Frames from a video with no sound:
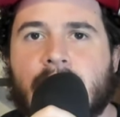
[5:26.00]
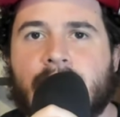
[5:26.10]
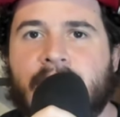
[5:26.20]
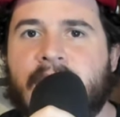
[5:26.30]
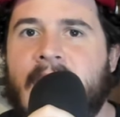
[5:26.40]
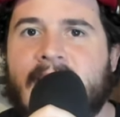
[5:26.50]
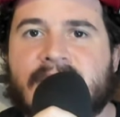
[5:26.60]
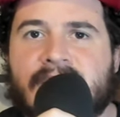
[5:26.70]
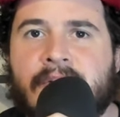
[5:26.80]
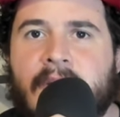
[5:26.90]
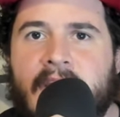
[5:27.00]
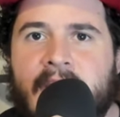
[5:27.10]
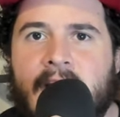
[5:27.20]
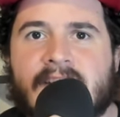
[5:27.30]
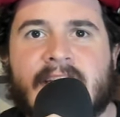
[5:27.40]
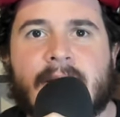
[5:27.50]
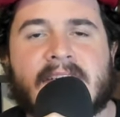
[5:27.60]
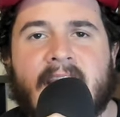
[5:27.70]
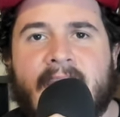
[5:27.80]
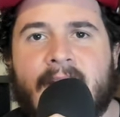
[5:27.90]
for the next 2 years. He was
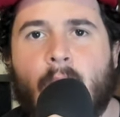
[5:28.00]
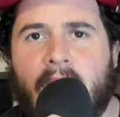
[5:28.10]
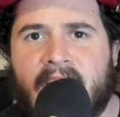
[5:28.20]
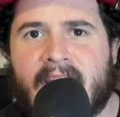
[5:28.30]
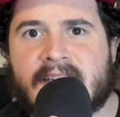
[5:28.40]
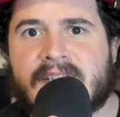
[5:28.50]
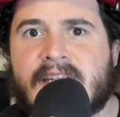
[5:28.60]
getting wins.